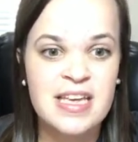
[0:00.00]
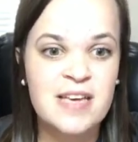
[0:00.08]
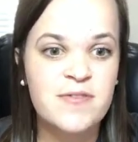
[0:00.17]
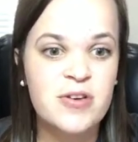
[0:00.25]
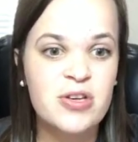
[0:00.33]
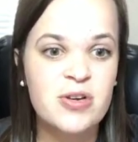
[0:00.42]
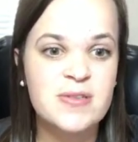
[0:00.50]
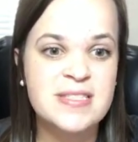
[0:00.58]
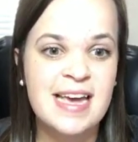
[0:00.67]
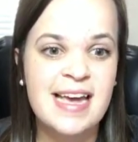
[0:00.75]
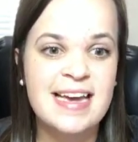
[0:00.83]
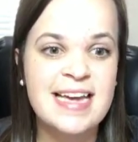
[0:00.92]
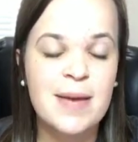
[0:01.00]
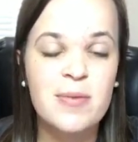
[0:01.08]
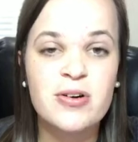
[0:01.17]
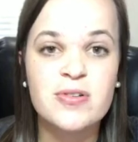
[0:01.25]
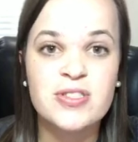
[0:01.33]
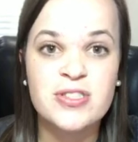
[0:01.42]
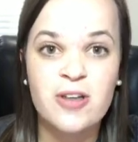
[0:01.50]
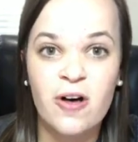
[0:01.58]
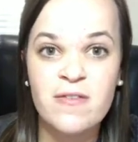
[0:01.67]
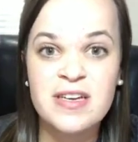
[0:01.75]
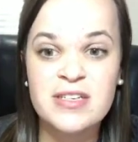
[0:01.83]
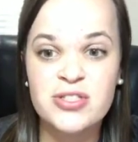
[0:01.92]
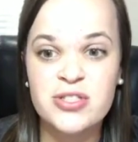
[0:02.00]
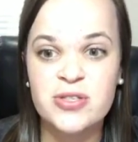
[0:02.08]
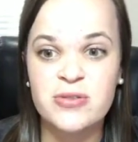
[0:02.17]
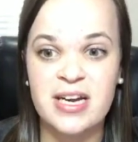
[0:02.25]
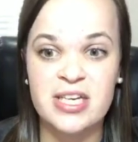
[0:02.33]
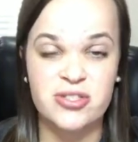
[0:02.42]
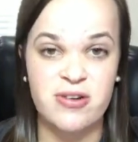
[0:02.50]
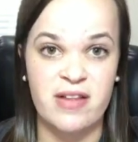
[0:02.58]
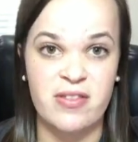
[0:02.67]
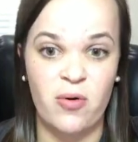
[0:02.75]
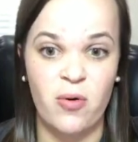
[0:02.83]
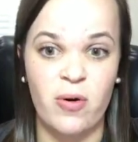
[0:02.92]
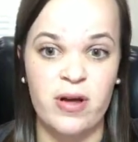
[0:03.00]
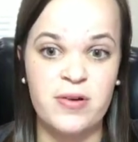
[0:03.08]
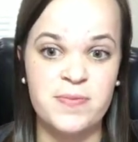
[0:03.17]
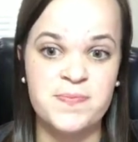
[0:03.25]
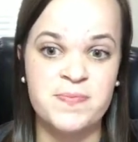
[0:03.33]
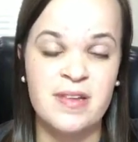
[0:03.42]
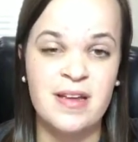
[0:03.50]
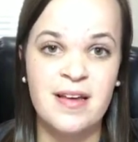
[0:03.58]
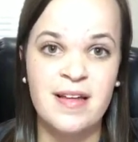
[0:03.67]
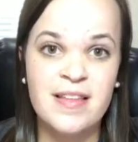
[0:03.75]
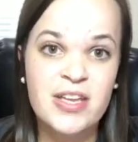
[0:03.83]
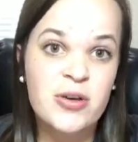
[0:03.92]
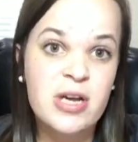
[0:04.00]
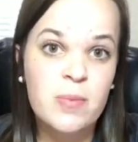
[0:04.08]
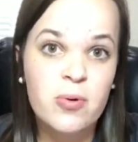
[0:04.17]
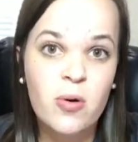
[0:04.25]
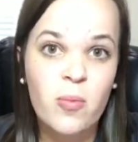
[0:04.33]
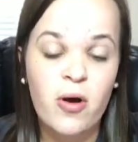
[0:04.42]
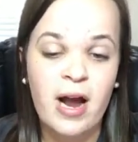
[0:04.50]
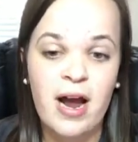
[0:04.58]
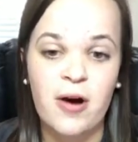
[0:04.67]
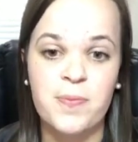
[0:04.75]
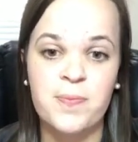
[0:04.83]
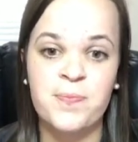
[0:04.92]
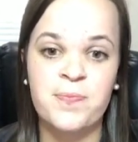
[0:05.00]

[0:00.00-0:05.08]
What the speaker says: If you use a chemical solvent to extract the oil, then you can pull more out.